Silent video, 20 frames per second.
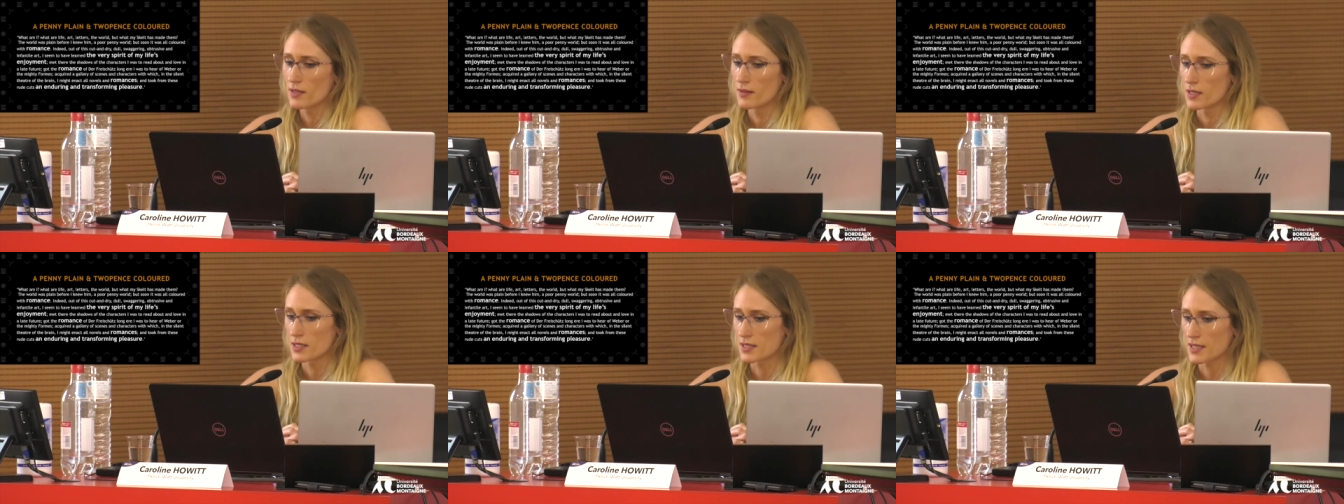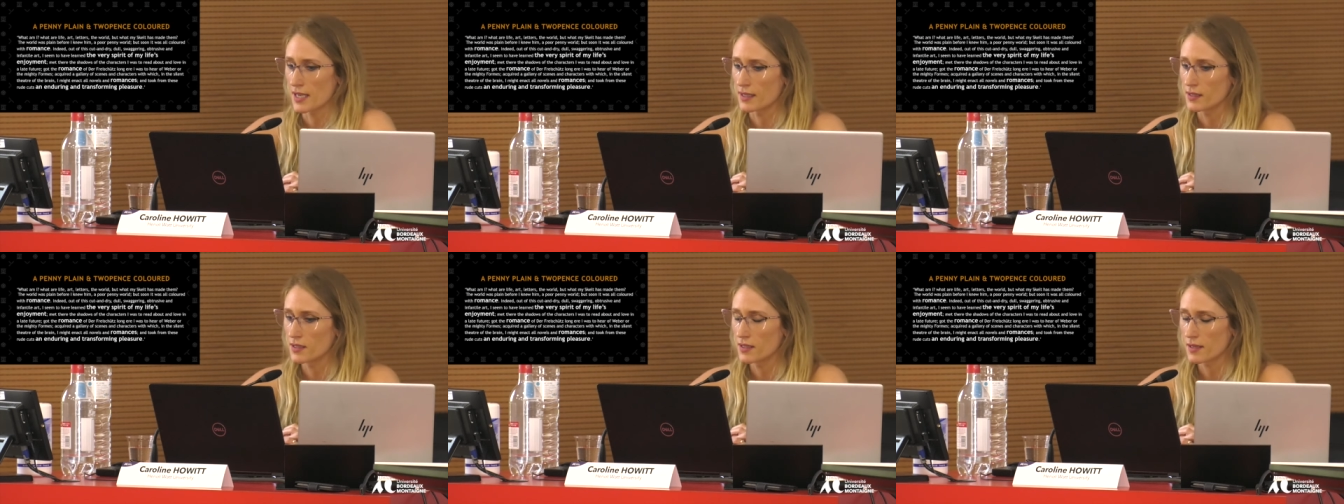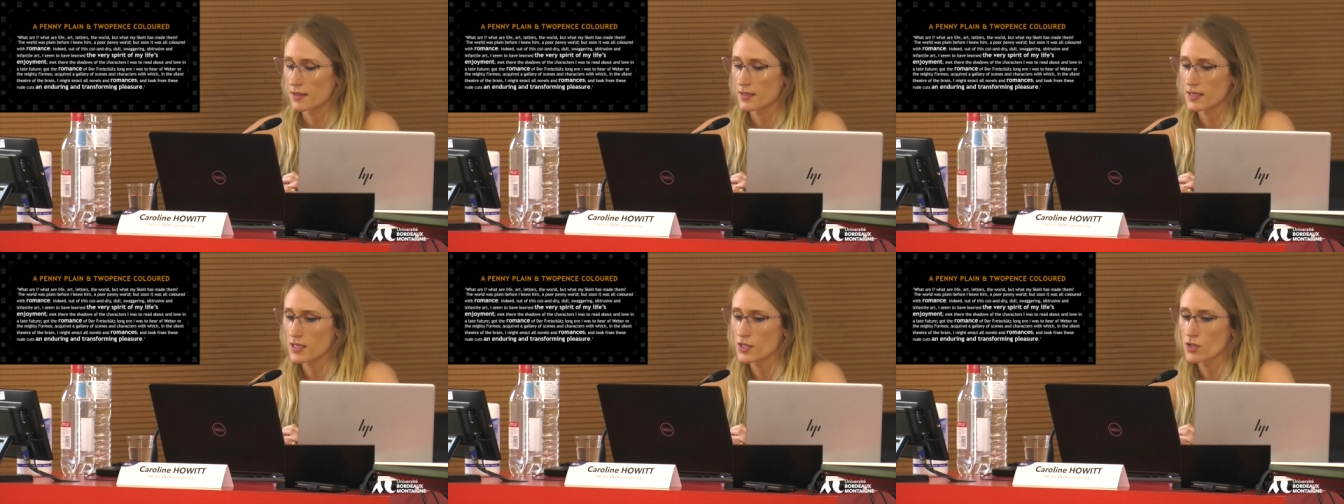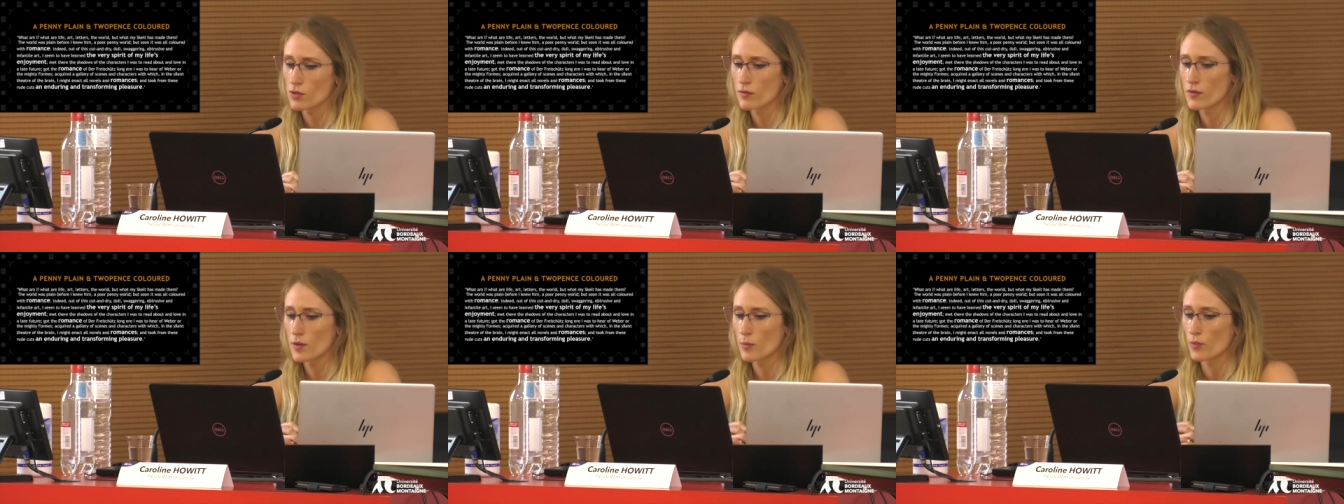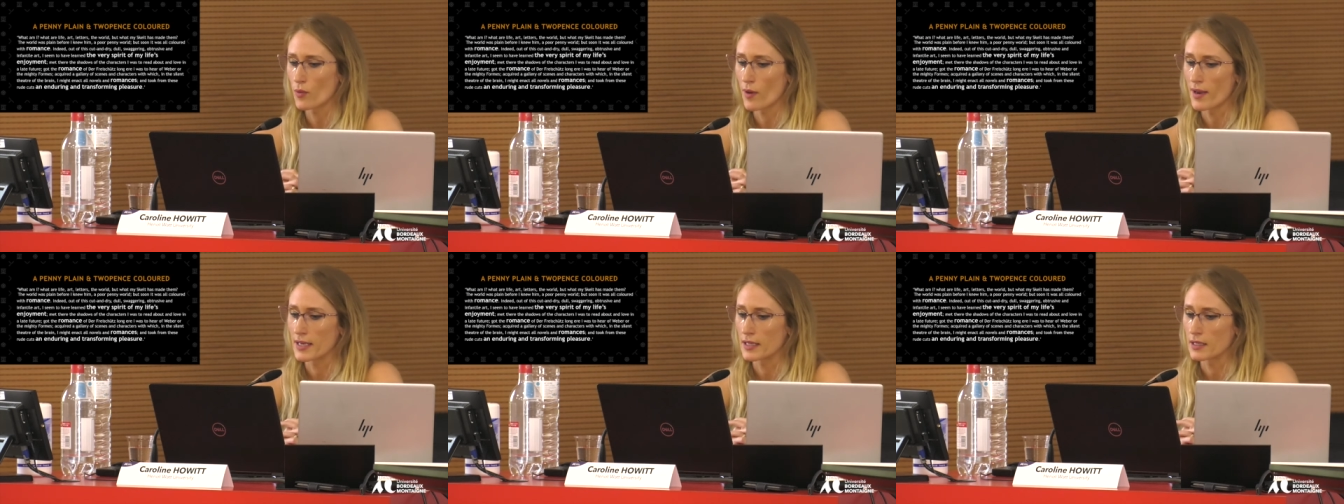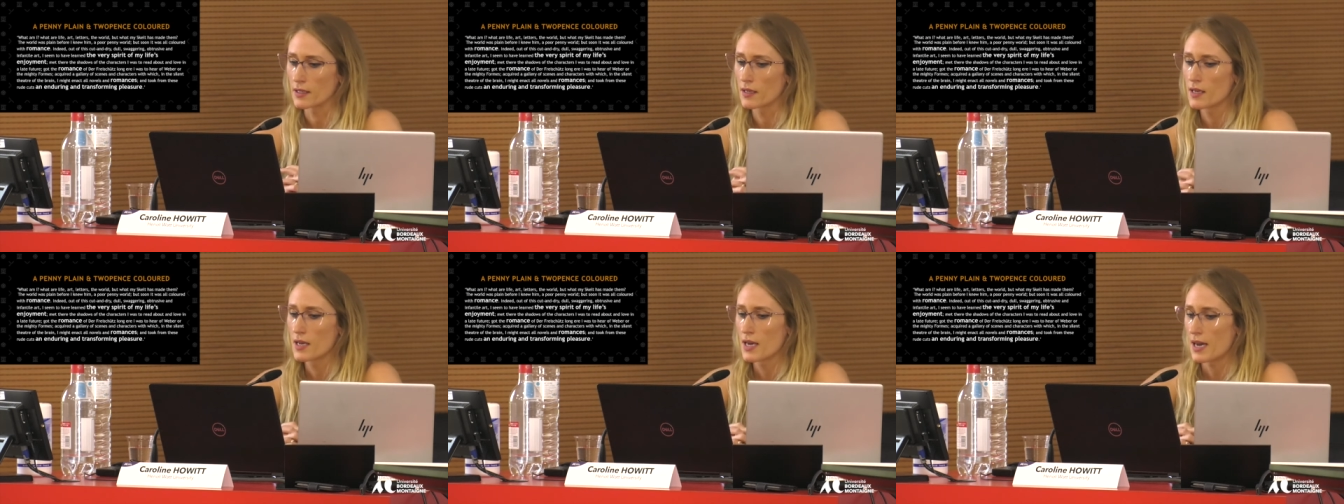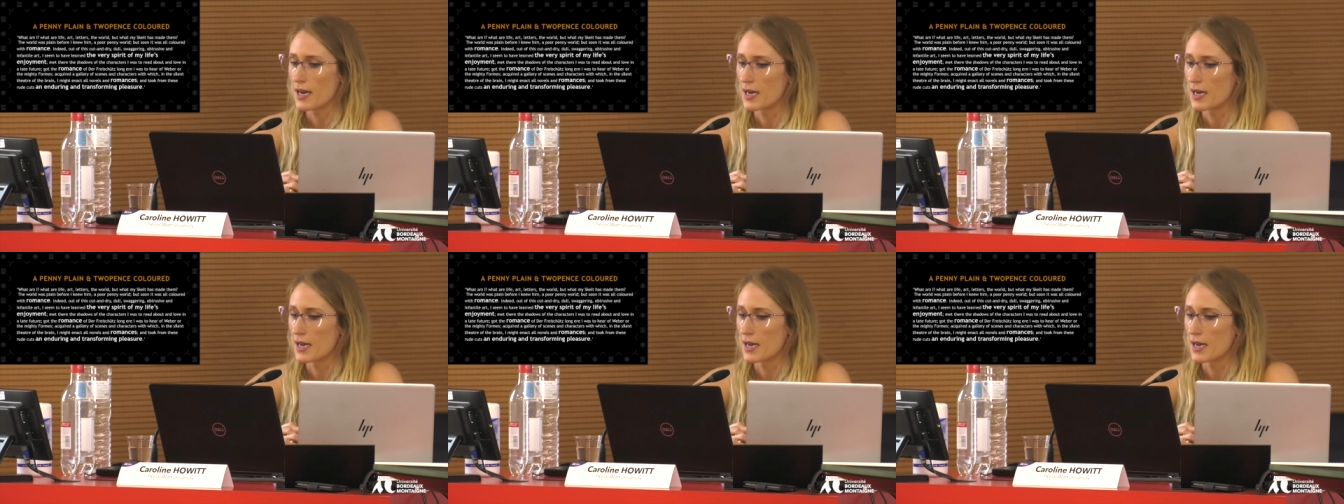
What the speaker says: in the silent theatre of the brain,